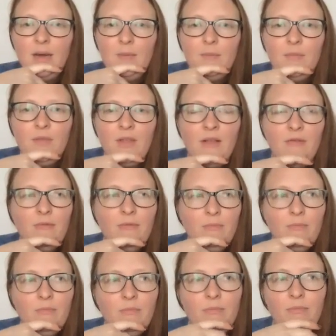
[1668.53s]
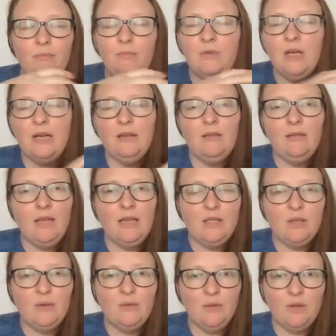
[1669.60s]
They've done
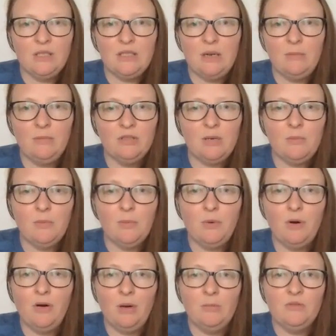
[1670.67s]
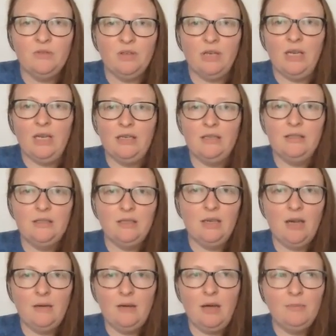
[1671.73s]
things over the summer programs for kids,
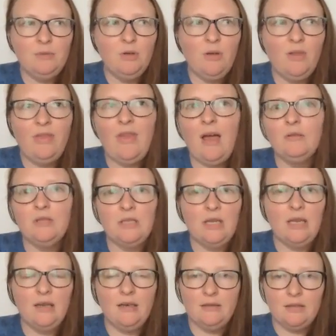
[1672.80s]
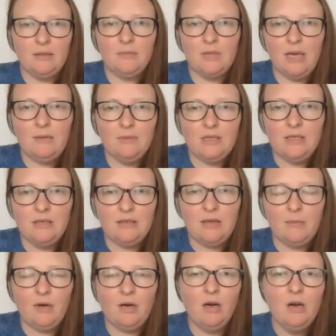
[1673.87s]
up to 1,000 kids sometimes in a
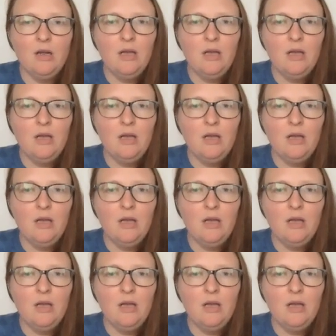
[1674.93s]
summer.